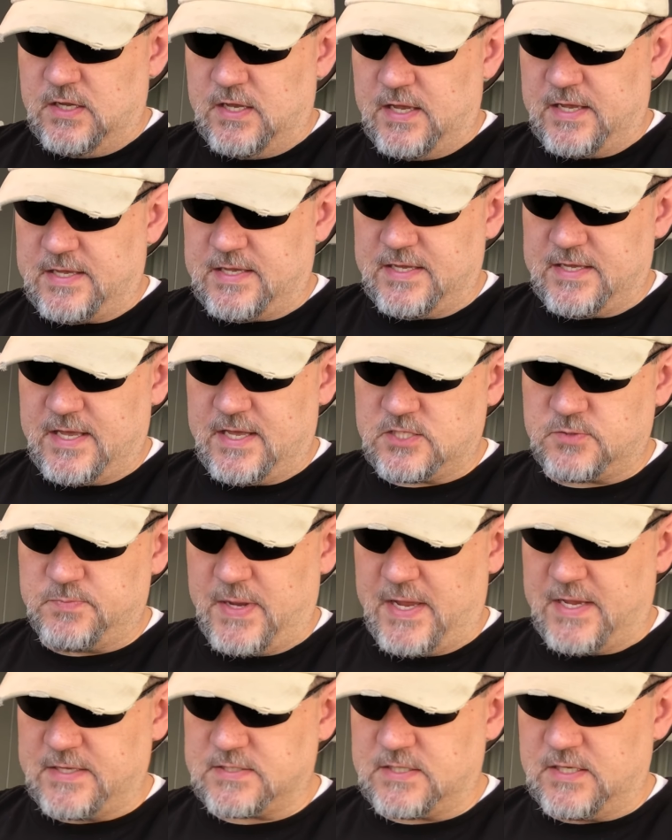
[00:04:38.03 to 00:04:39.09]
a Kick-Ash
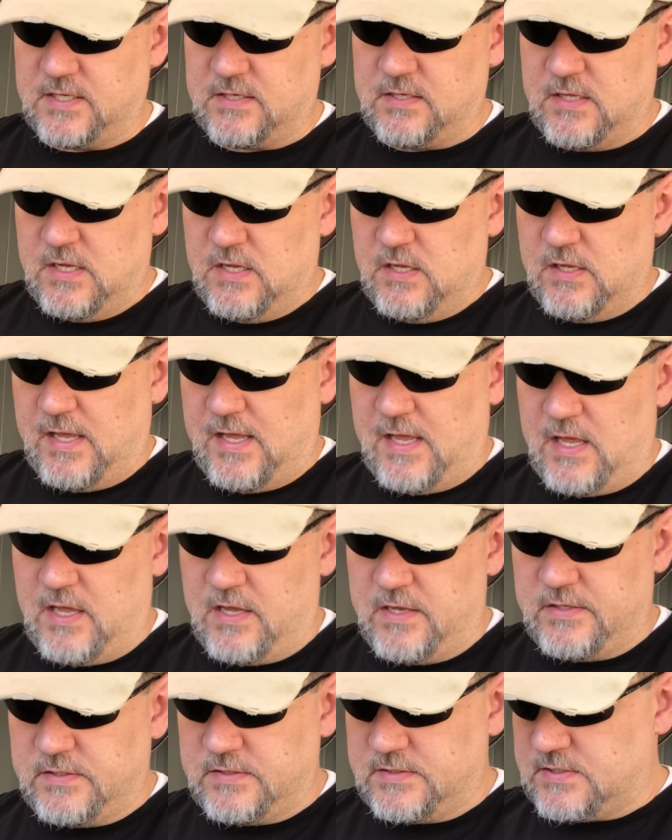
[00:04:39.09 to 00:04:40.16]
basket,
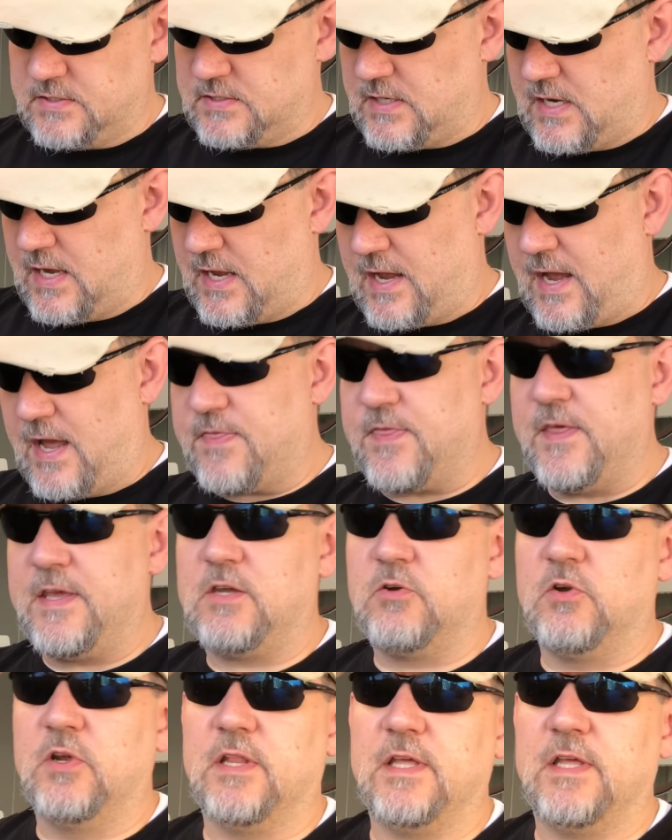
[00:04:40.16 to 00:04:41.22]
and I think
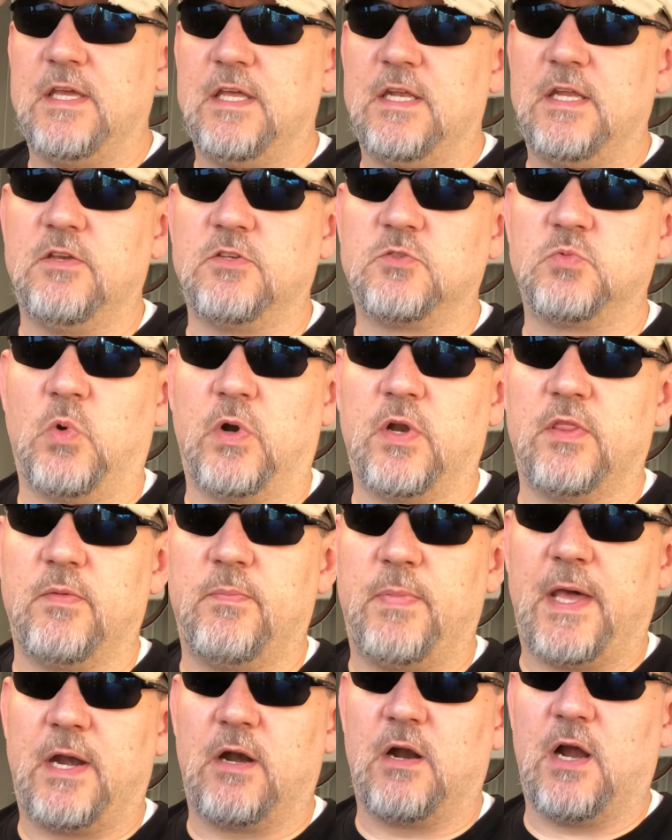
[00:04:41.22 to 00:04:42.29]
it is one of the
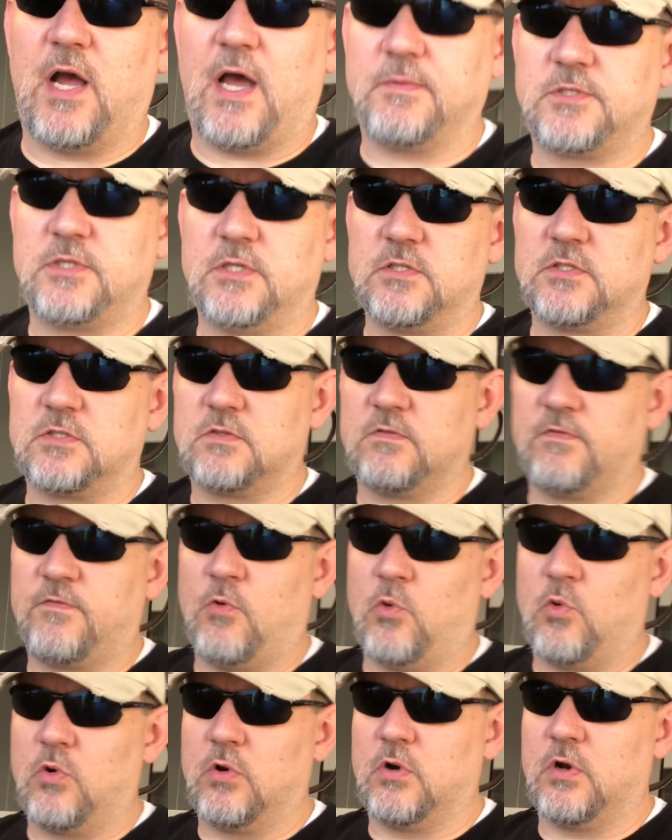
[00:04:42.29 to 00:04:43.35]
better options
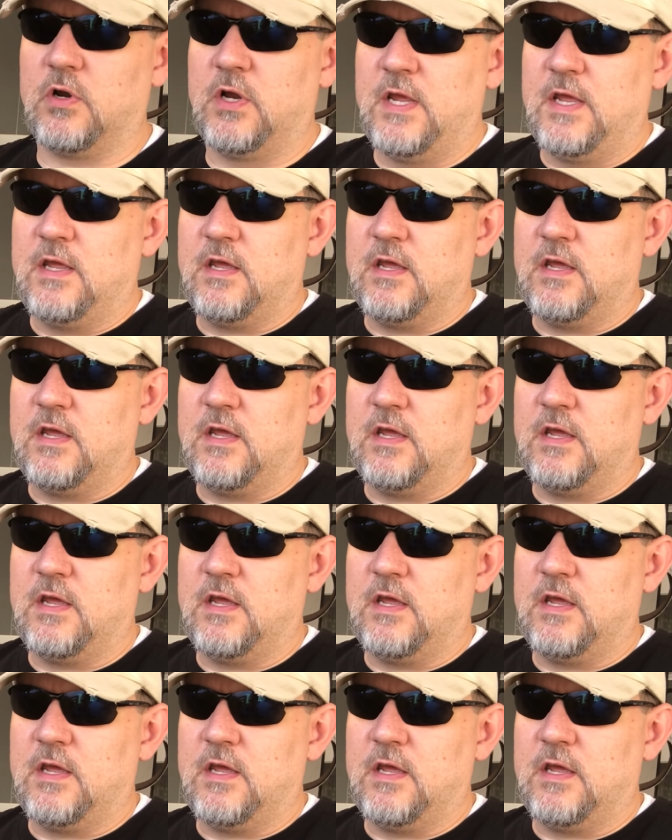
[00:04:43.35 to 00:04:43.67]
for